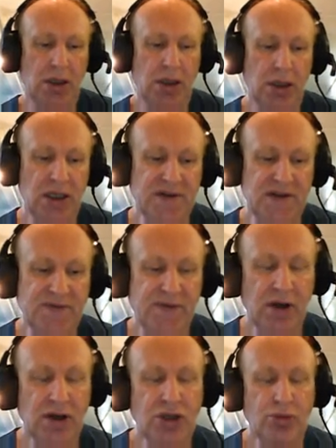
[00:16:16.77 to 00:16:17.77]
it is
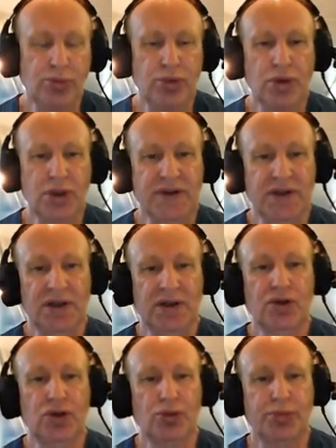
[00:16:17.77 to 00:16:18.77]
very important
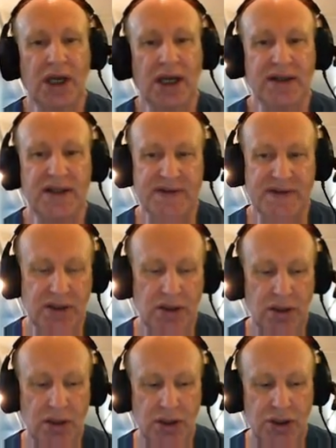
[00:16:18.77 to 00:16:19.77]
to practice
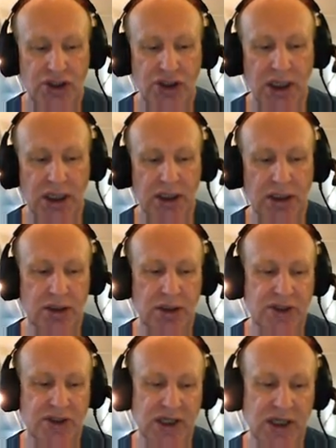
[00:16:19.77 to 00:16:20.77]

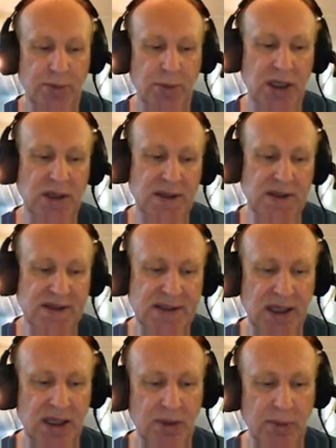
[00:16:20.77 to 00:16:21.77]
checkmate and
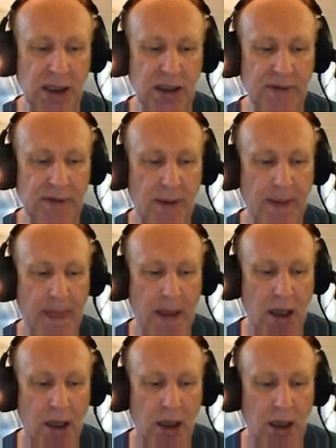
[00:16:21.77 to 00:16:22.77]
stalemate.
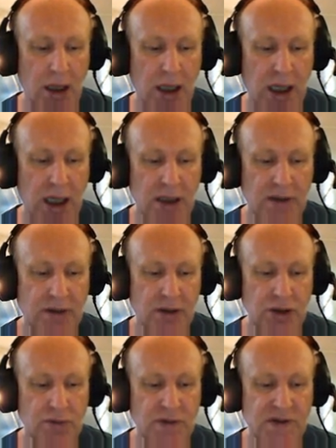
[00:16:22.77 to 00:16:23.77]
And
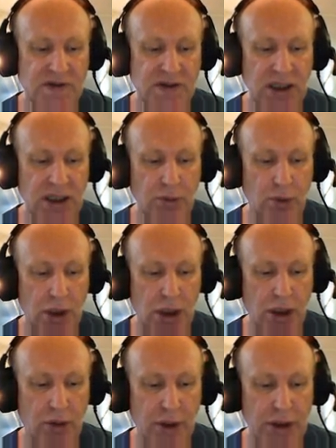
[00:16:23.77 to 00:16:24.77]
you will see
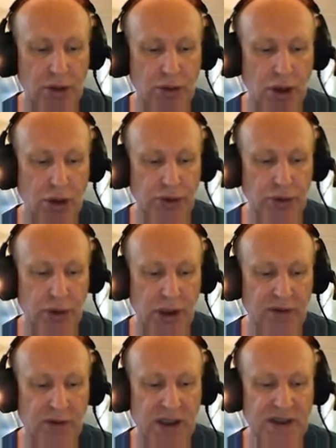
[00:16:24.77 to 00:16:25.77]
when you go to
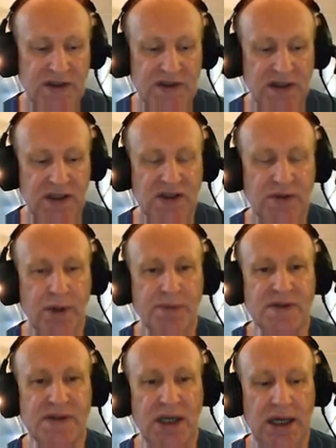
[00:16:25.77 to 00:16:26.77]
NYChessKids
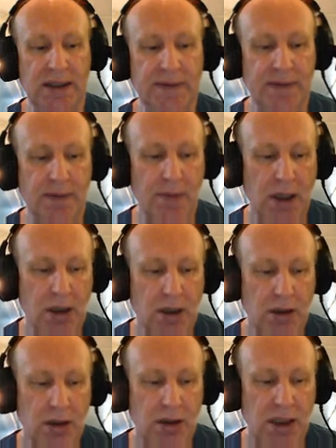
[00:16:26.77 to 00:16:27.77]
website,
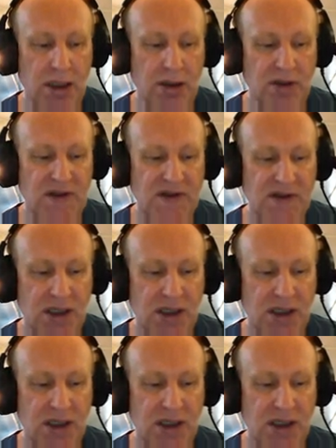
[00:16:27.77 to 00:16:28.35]
there is